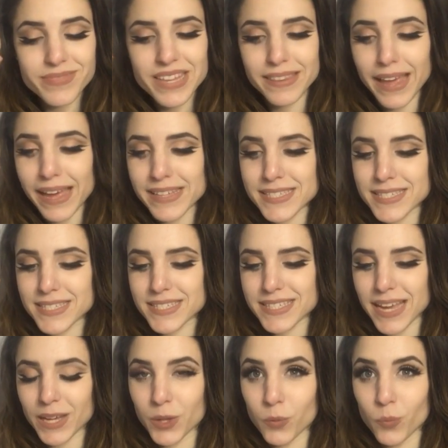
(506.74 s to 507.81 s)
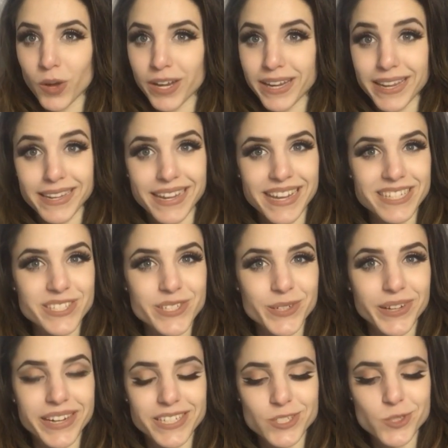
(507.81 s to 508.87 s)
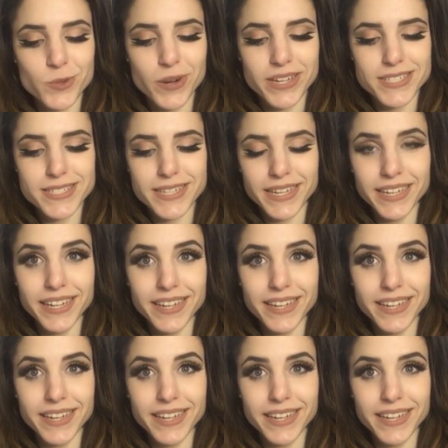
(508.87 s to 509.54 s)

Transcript: that is the second one in case you're interested.